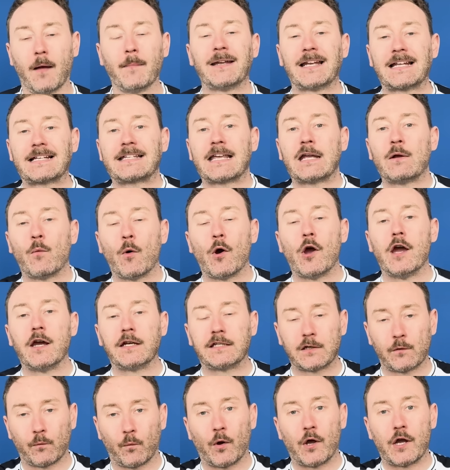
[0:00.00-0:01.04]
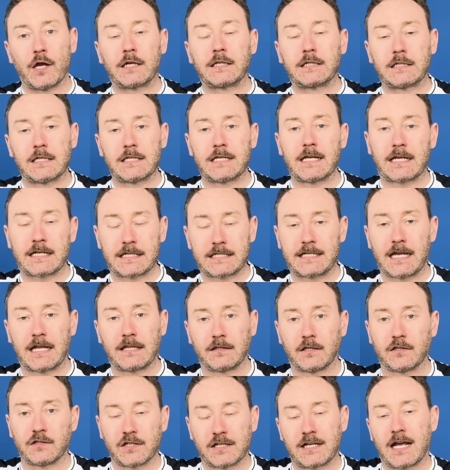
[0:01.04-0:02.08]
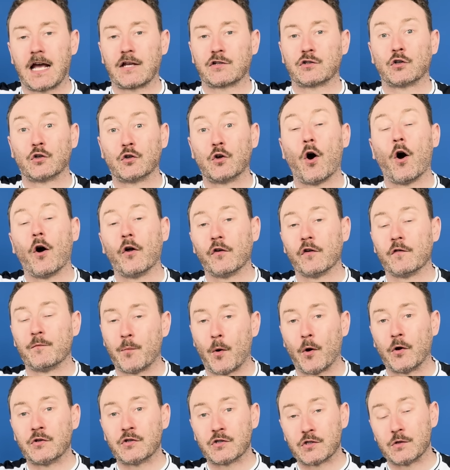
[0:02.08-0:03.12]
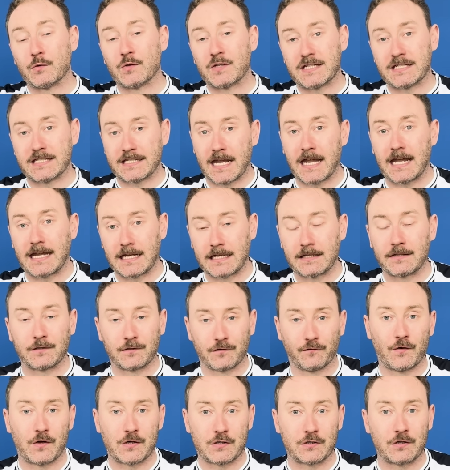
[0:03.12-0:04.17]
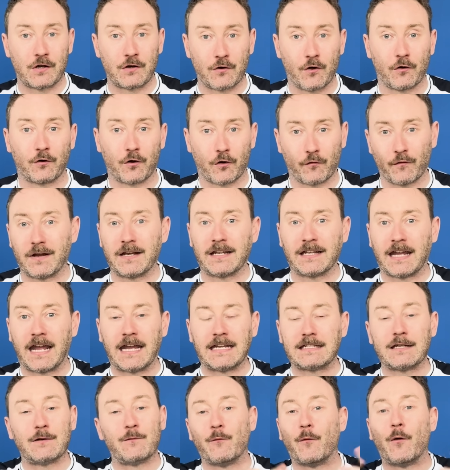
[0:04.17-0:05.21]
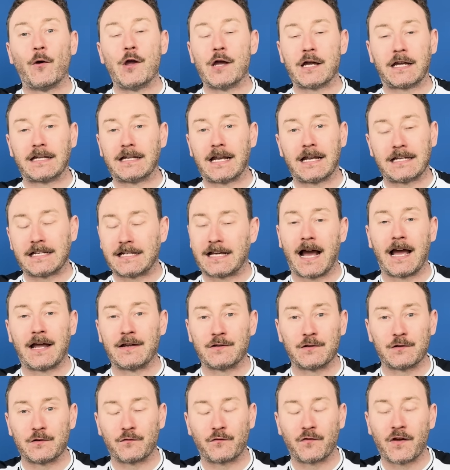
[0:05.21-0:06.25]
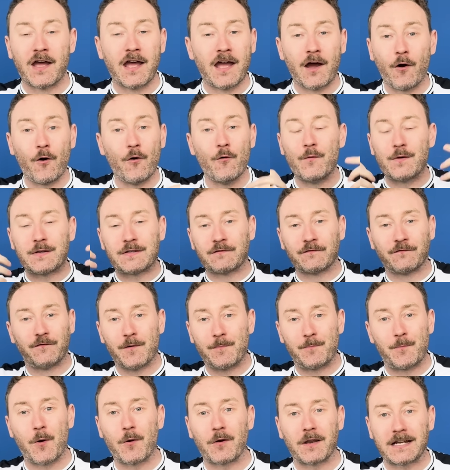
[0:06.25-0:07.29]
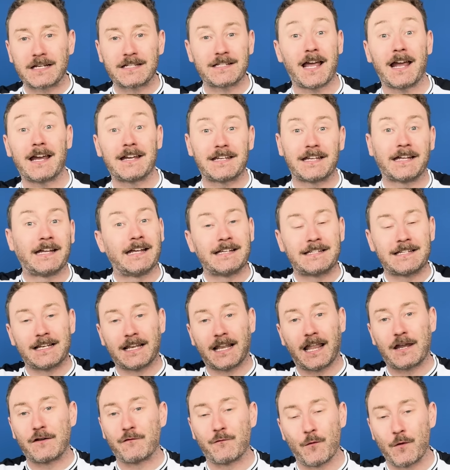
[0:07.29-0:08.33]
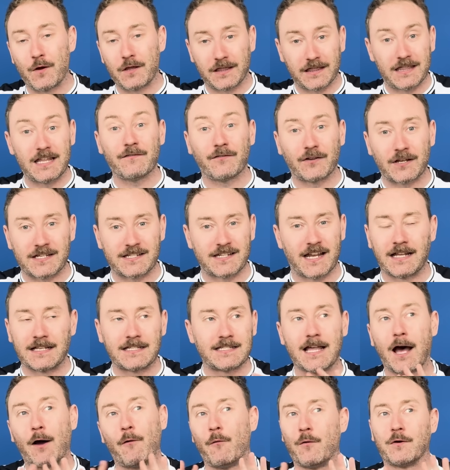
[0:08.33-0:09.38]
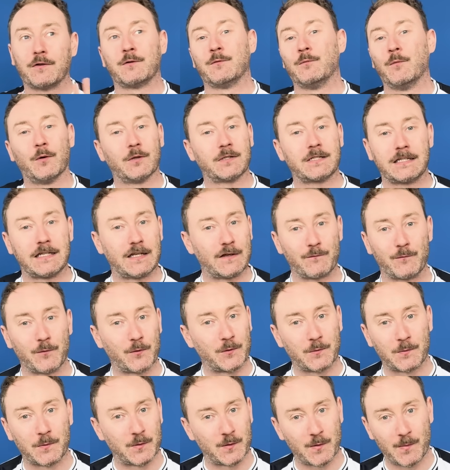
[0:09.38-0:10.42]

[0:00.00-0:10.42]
I mean, I say worked. It worked to the extent that Newcastle got enough points to stay in the division and not got relegated. It didn't work in any kind of, oh, isn't football exciting? Isn't life worth living sense? That wasn't what Steve Bruce was